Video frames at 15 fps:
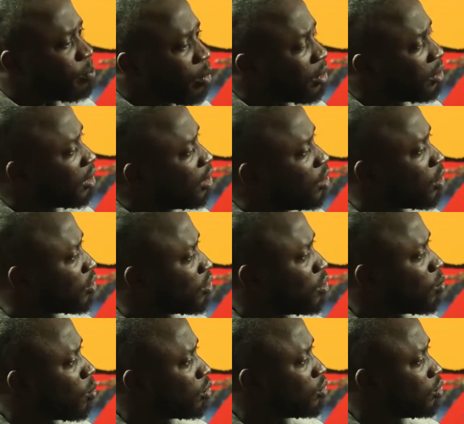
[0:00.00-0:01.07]
but he doesn't
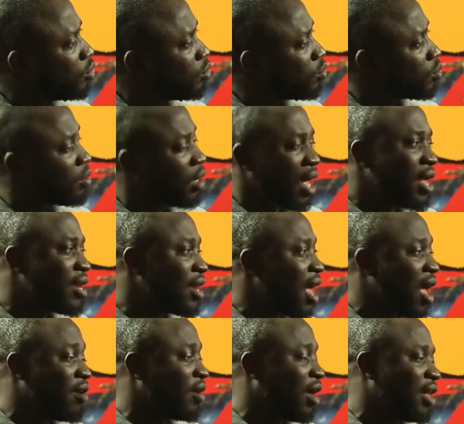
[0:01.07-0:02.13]
know what to do.
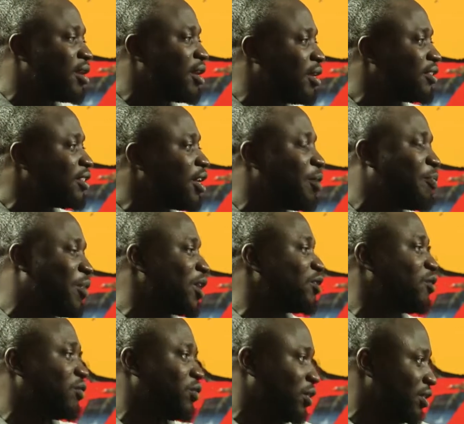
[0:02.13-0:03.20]
And they say the
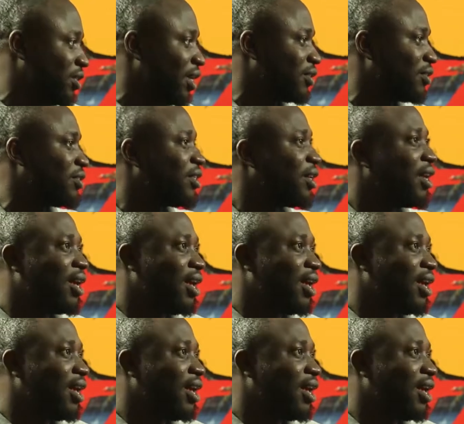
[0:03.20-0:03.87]
price of success